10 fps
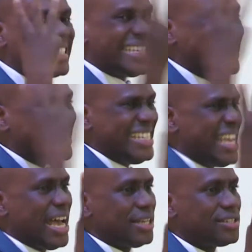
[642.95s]
30
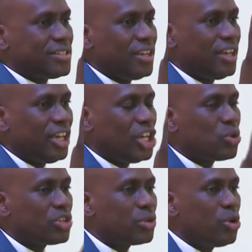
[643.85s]
years. It
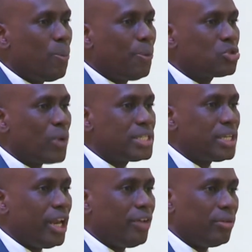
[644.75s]
was reopened
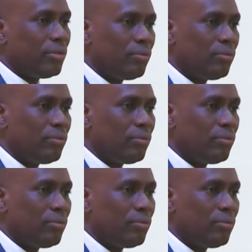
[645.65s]
2011.